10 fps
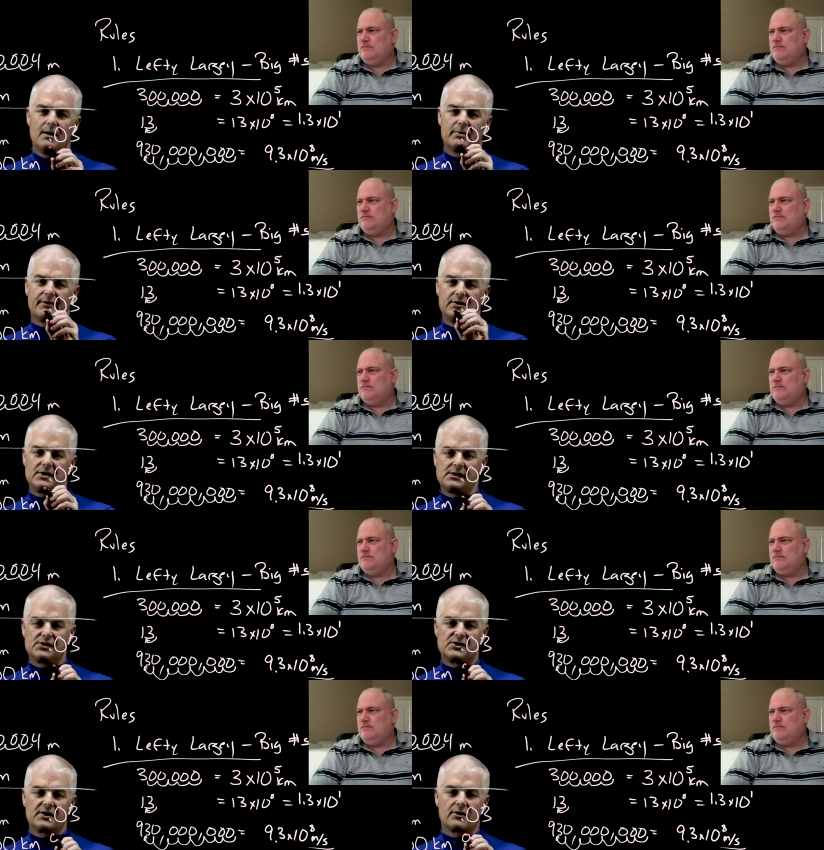Speaker 1: But if you say
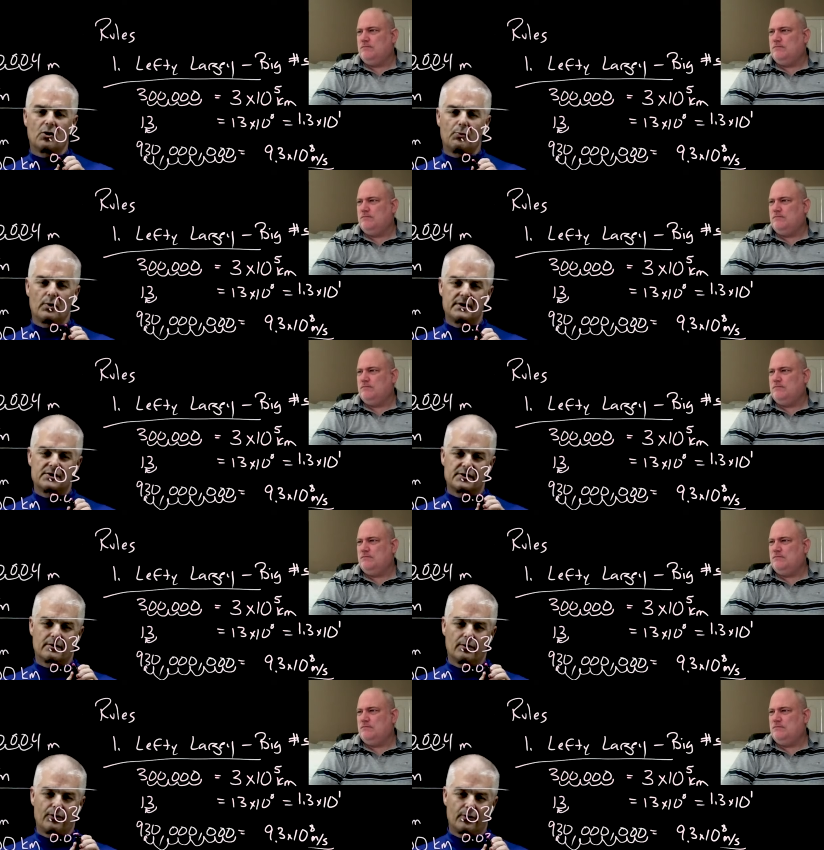zero point
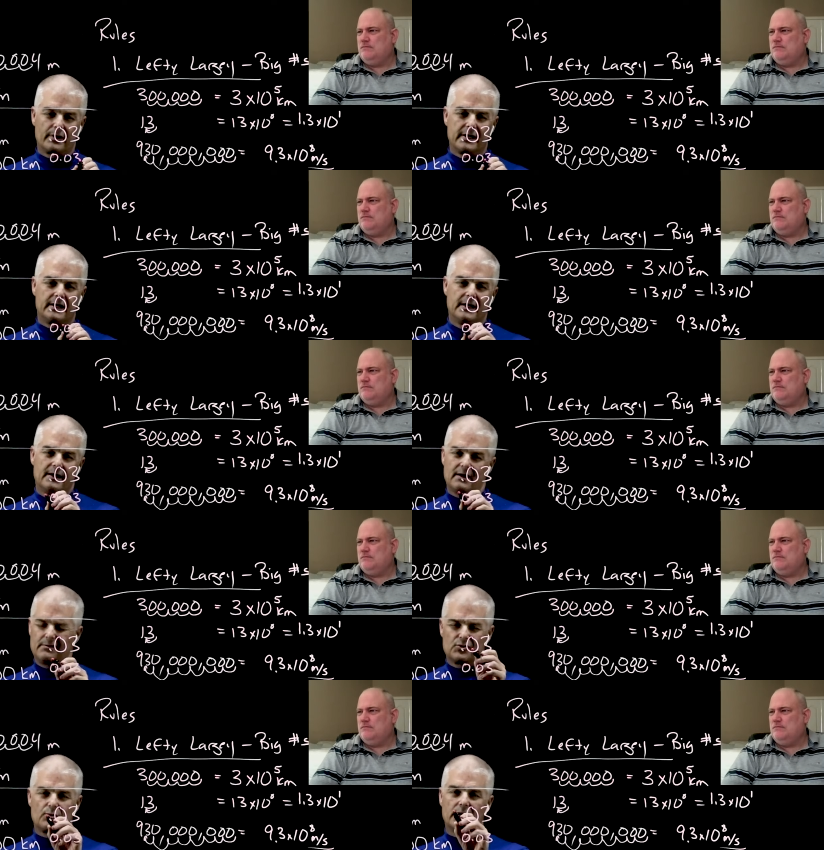zero three,
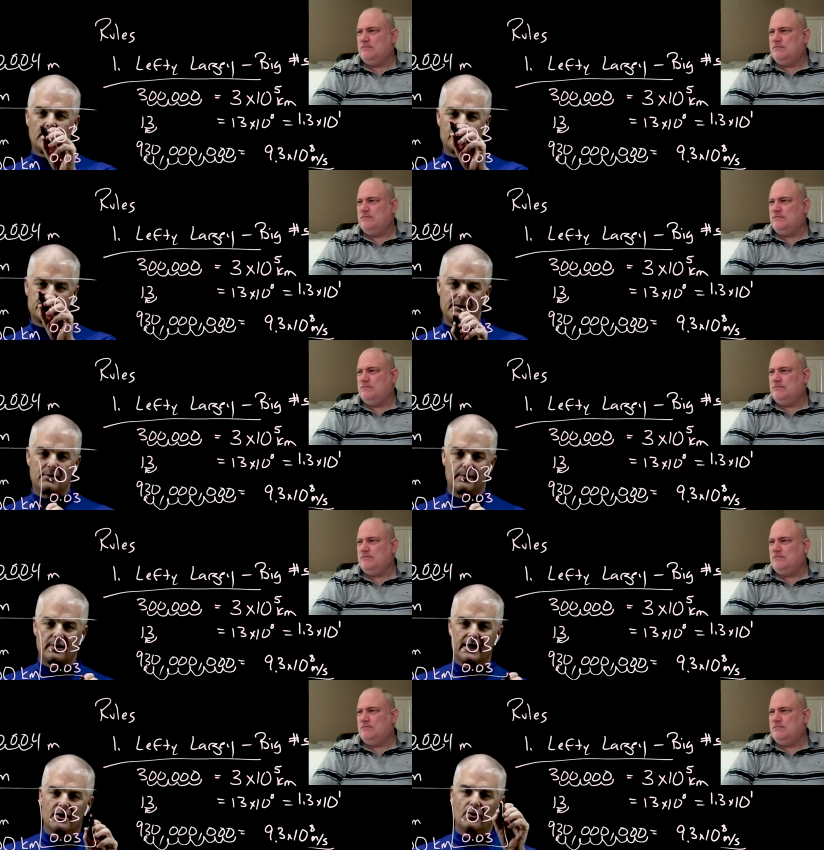and those really are the same
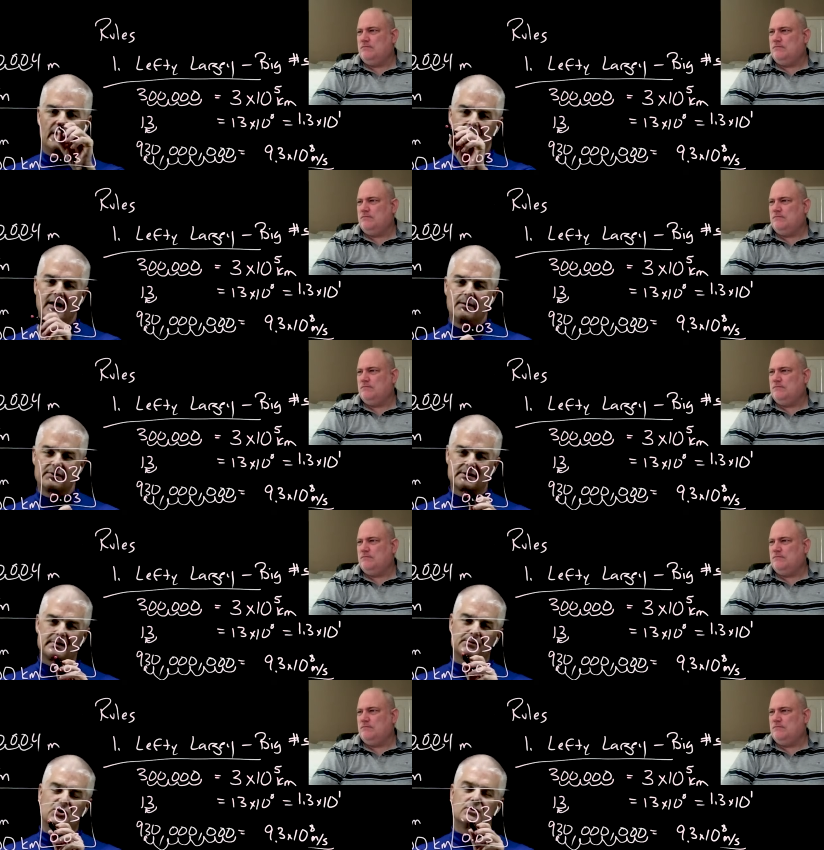number, I know that. But
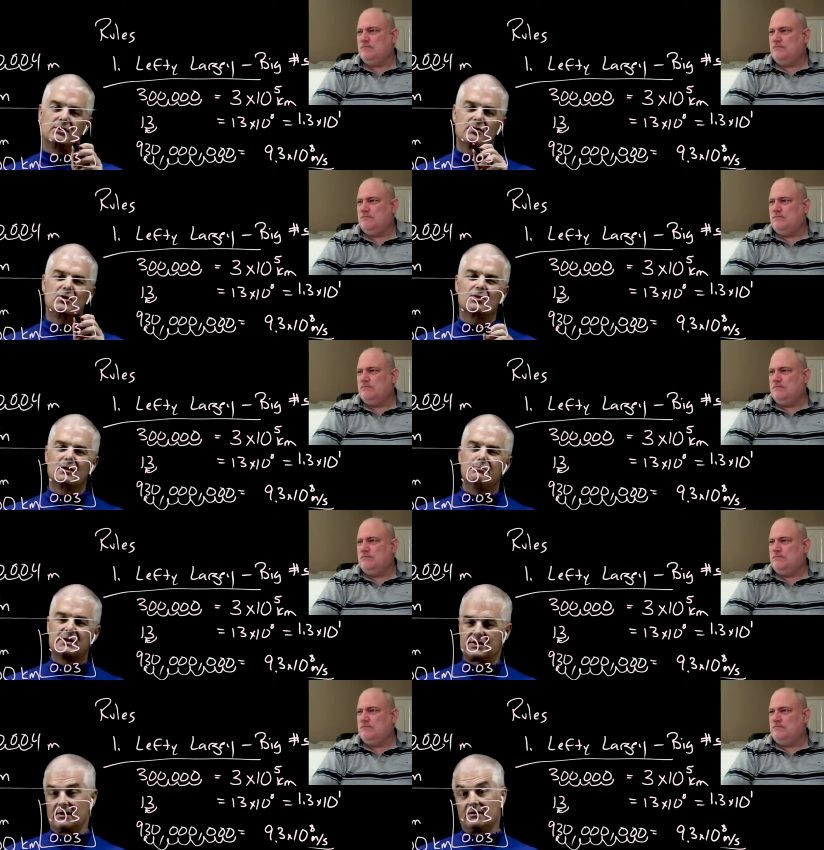sometimes you you, you can
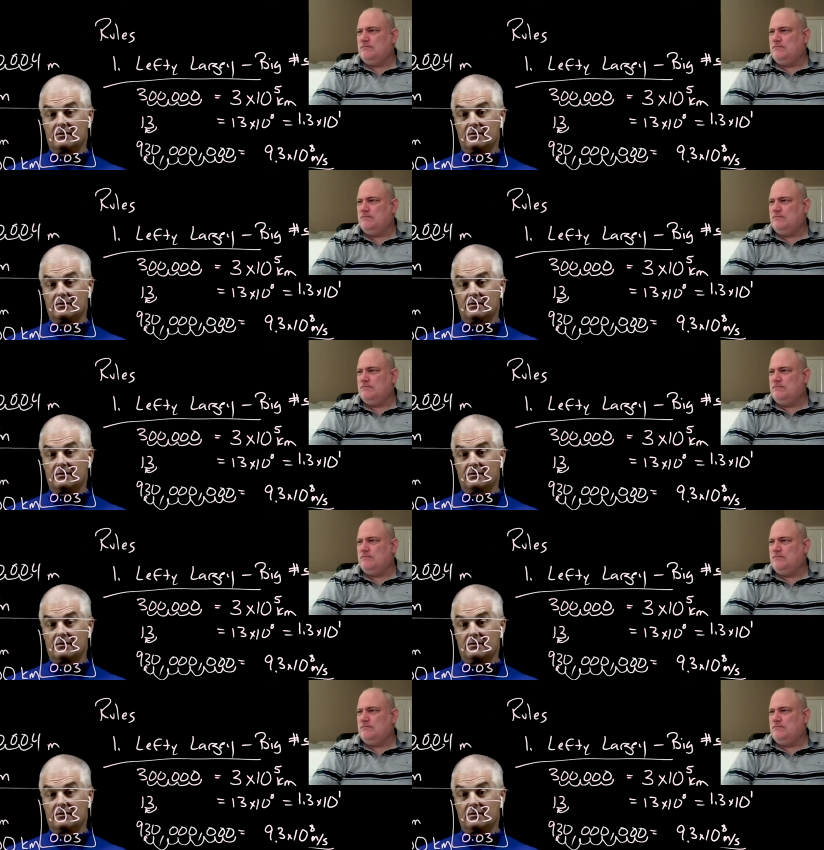miss it